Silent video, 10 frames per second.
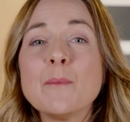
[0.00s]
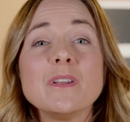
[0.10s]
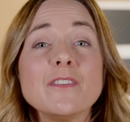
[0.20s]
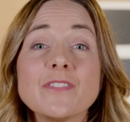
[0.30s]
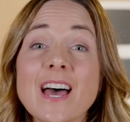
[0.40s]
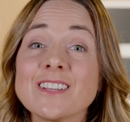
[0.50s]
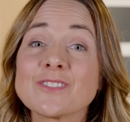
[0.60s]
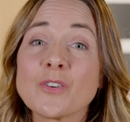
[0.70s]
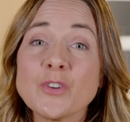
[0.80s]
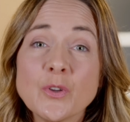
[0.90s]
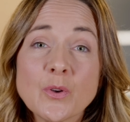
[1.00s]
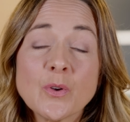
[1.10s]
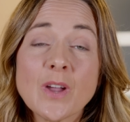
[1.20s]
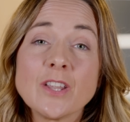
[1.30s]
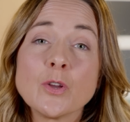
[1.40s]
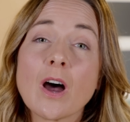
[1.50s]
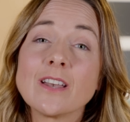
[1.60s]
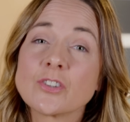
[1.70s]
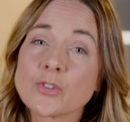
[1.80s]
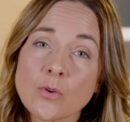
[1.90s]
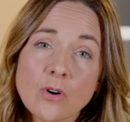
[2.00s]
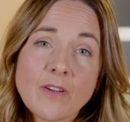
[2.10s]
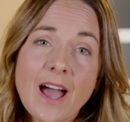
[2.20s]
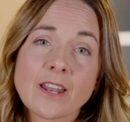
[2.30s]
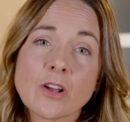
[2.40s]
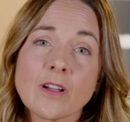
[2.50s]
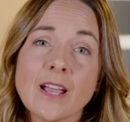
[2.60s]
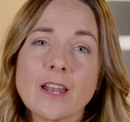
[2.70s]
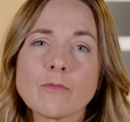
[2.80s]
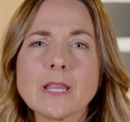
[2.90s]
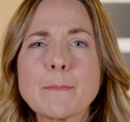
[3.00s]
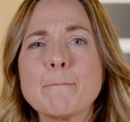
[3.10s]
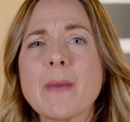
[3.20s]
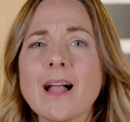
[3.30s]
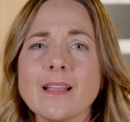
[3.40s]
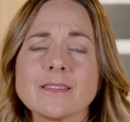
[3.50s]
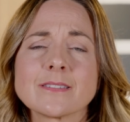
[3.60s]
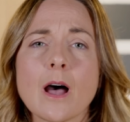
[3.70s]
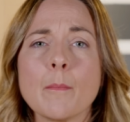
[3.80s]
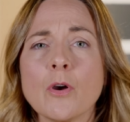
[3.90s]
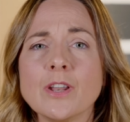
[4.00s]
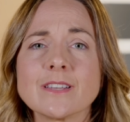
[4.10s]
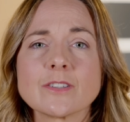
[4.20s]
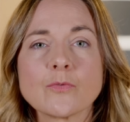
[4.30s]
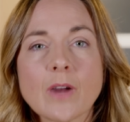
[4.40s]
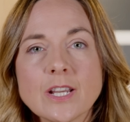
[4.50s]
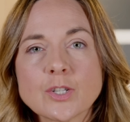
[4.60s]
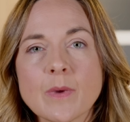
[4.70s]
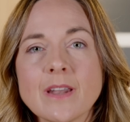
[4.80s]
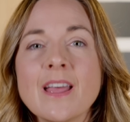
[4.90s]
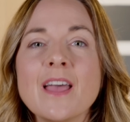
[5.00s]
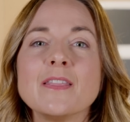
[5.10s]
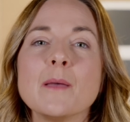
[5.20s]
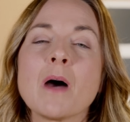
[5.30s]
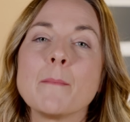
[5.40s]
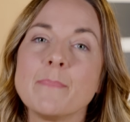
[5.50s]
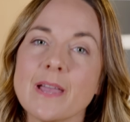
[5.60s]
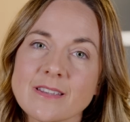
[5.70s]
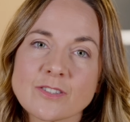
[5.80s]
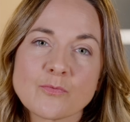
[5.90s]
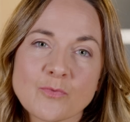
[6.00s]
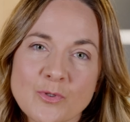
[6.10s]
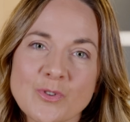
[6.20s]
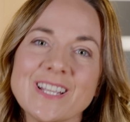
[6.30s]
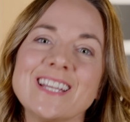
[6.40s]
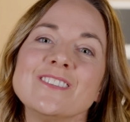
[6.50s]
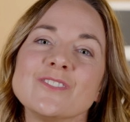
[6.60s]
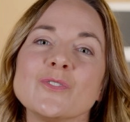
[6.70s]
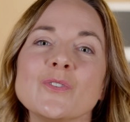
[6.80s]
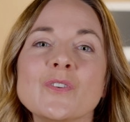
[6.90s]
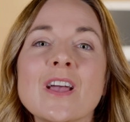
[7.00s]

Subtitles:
But if that is not you and you're unsure of how to create a really balanced, harmonious arrangement, then my best rule is to